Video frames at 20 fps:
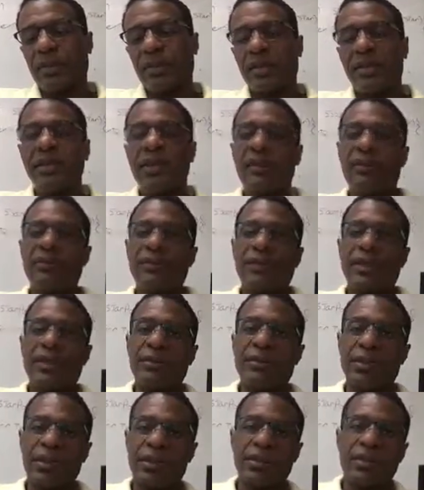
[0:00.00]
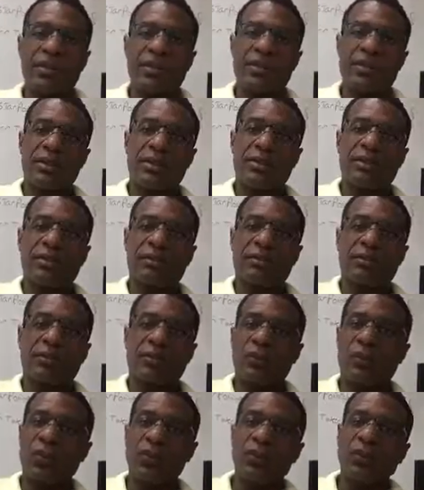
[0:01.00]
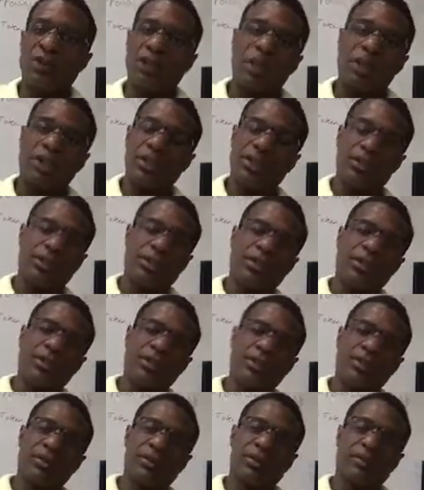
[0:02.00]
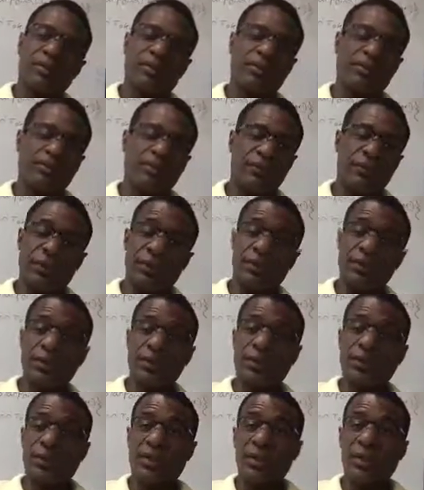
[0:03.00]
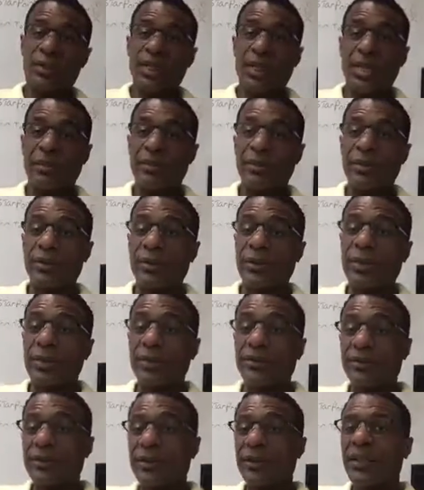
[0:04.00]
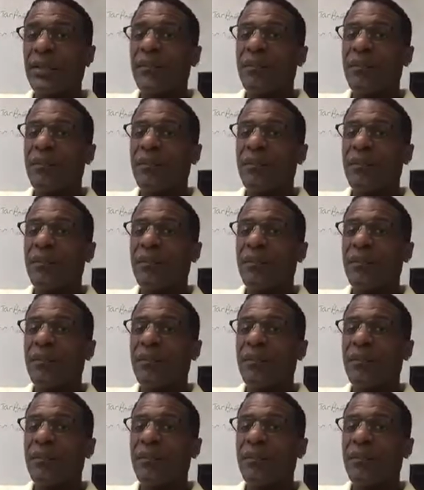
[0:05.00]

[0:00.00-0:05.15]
some of them just won't charge your phone or your tablet or whatever.